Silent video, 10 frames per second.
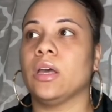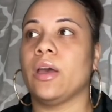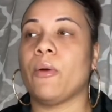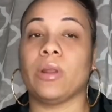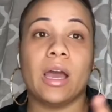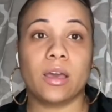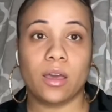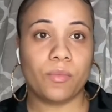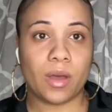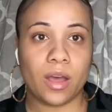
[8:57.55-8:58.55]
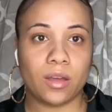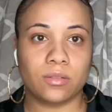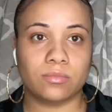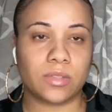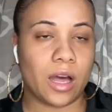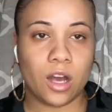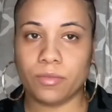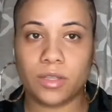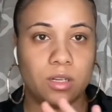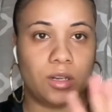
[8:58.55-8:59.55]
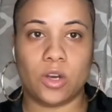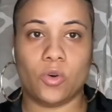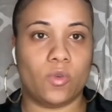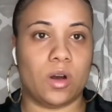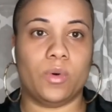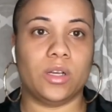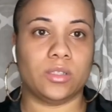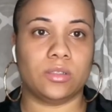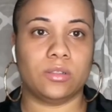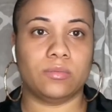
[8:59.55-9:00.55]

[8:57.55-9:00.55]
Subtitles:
And when I came back, the algorithm didn't know who I was.